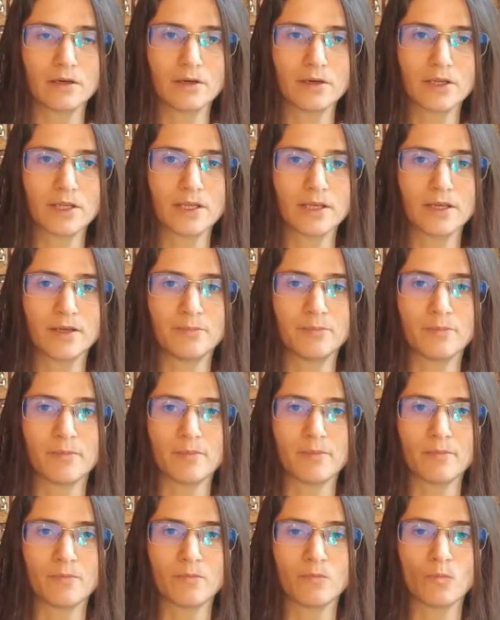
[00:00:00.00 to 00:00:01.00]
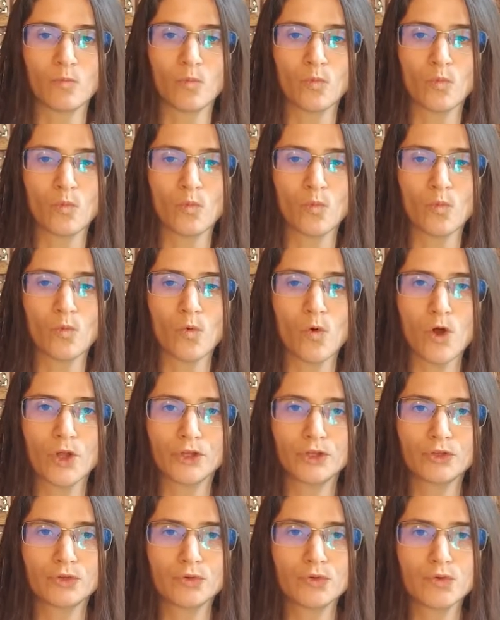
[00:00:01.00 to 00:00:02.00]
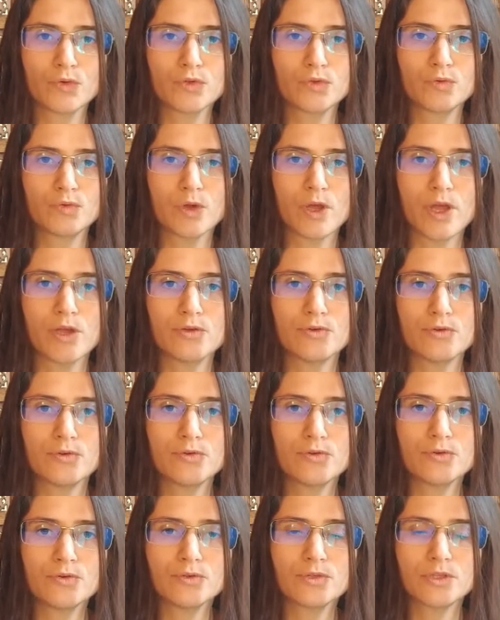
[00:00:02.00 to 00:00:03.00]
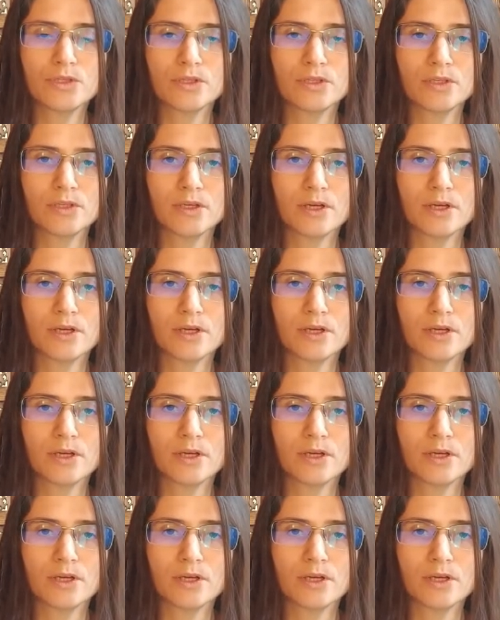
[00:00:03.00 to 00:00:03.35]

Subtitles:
Okay, what tools do I use?